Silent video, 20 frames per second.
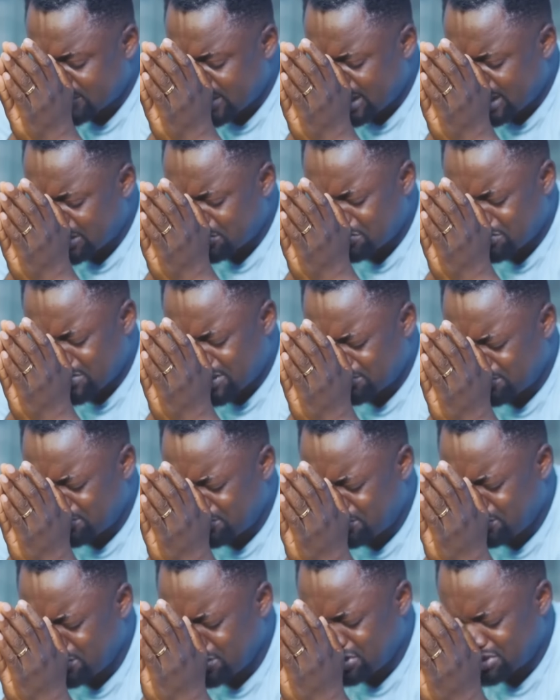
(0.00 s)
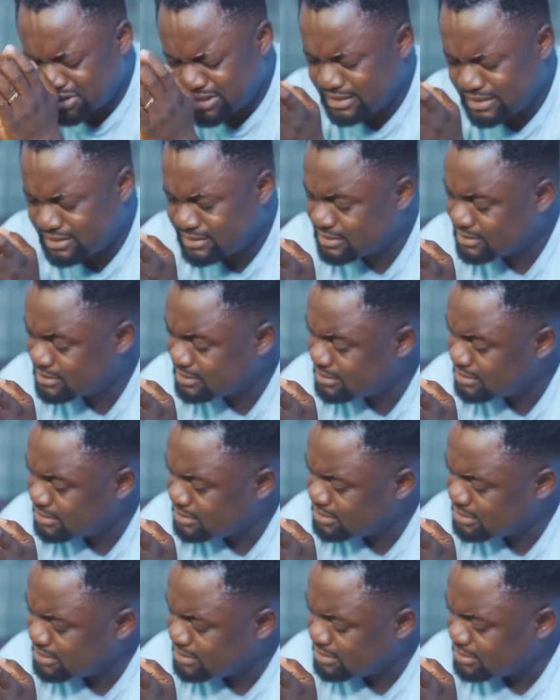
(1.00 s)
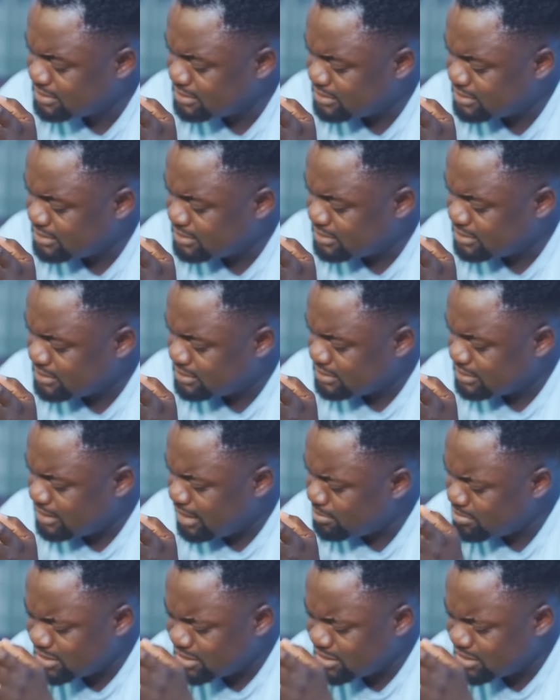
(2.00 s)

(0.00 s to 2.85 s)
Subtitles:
out of my foolishness. I